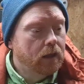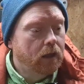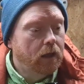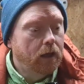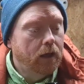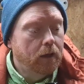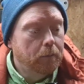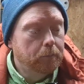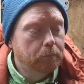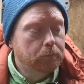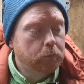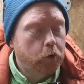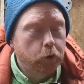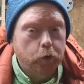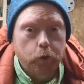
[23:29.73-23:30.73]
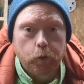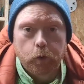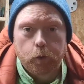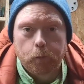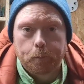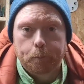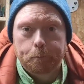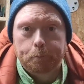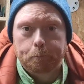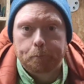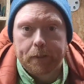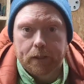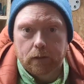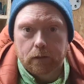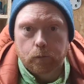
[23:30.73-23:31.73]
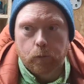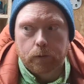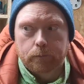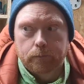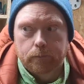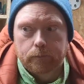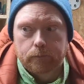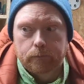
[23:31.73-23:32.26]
Got to build one.